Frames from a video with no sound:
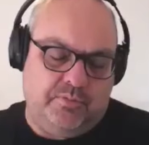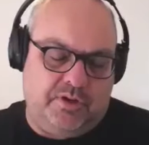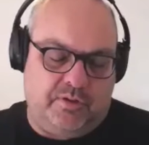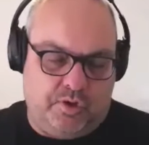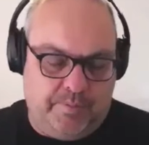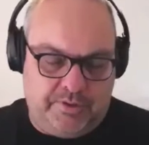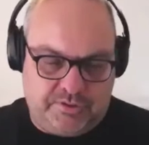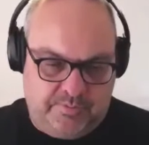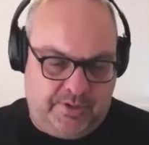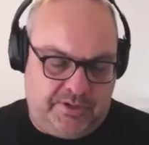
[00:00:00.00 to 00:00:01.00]
One of the
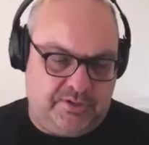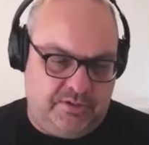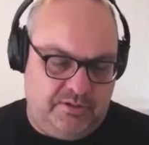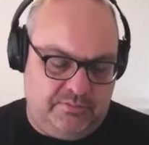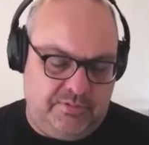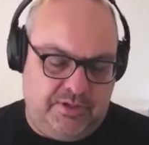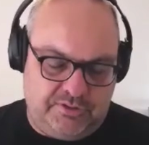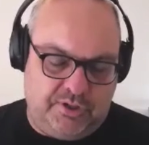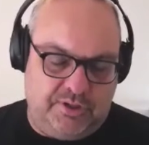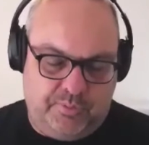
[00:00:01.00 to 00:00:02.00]
comments I make
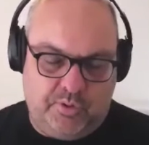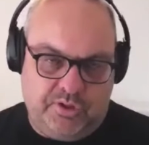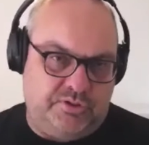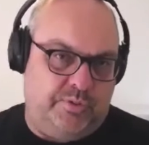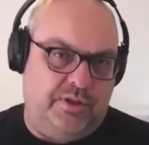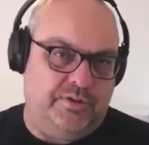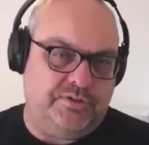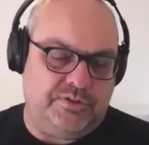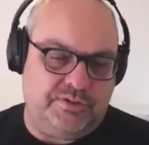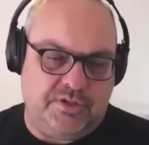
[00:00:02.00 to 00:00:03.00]
inside the book and to
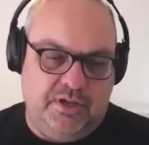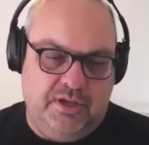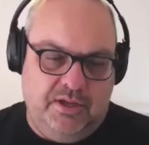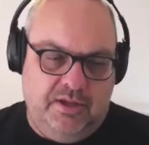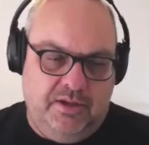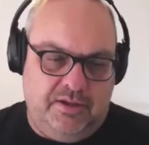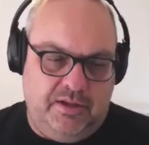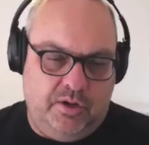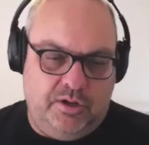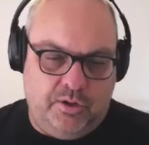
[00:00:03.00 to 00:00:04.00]
others is,
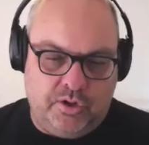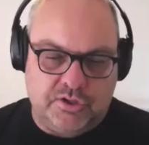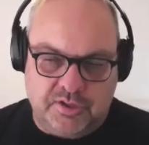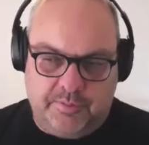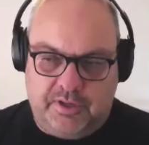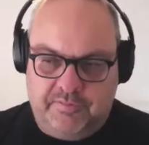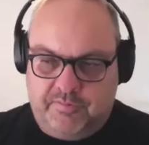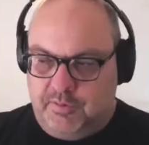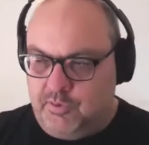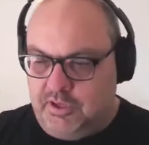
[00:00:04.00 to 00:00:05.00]
I honestly believe
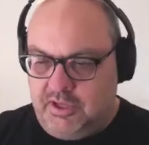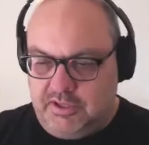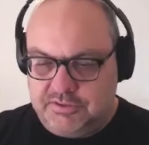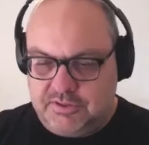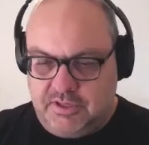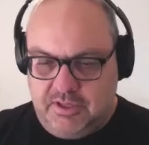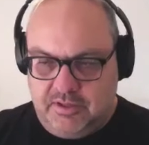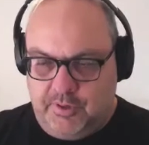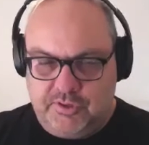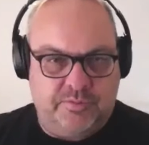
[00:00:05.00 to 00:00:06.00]
everybody has the
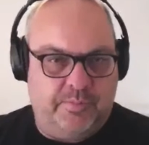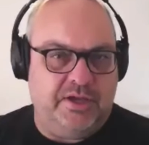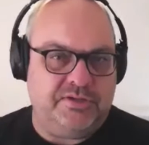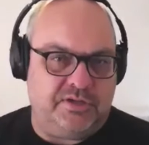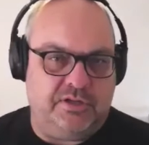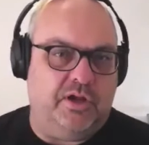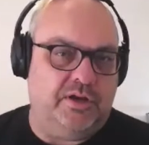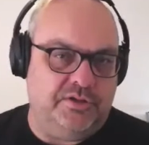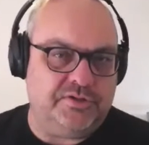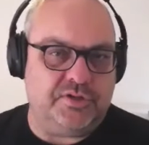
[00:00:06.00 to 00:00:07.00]
most amazing
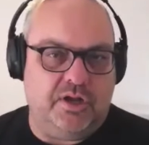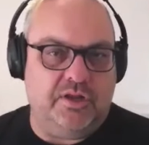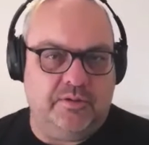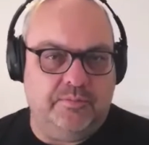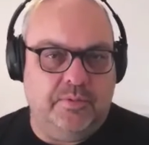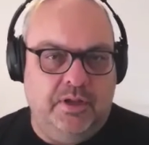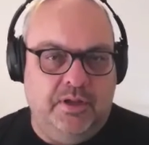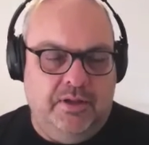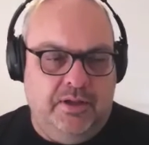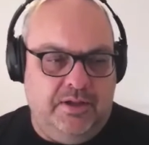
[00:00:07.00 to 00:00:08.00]
light inside of them.
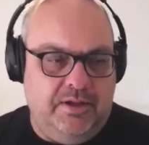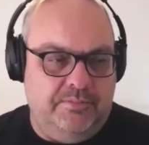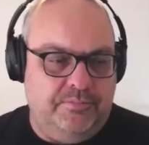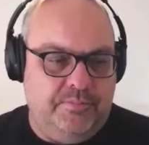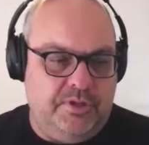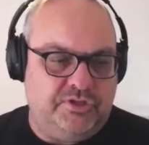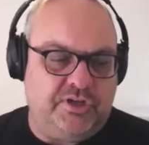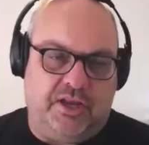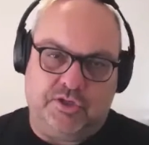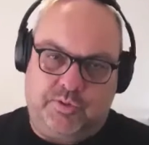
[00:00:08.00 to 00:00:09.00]
The
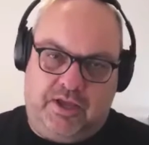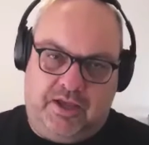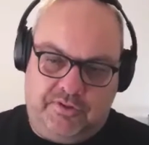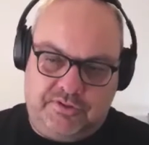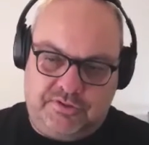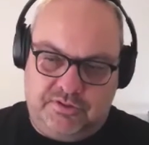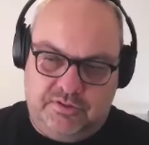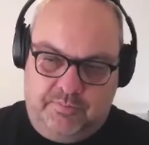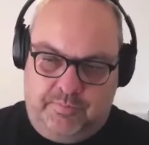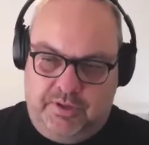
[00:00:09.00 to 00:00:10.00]
challenge we have
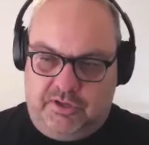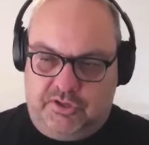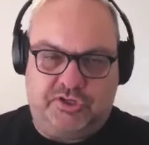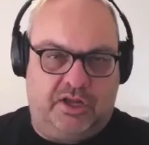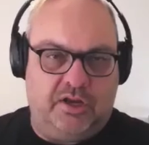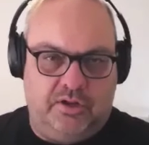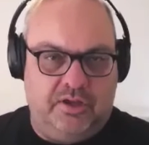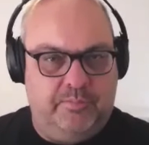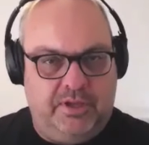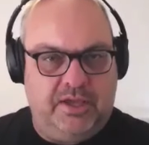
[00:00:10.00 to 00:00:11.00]
is the biggest shadow
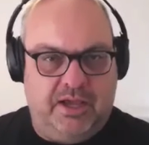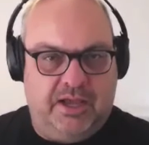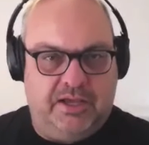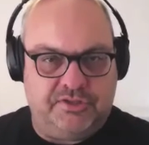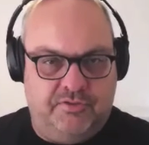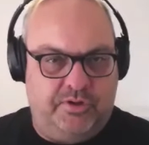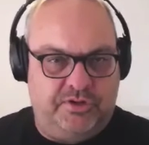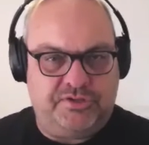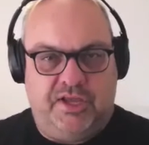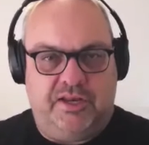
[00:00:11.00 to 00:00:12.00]
can be cast if we
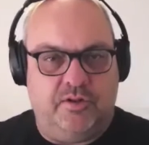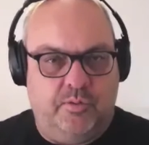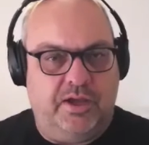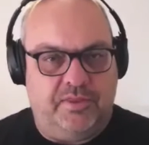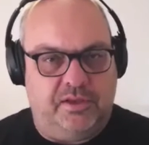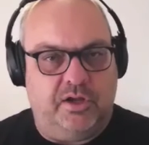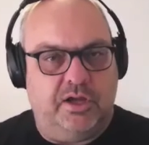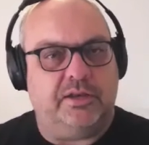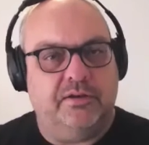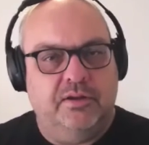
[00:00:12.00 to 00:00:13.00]
stand in the way of the light.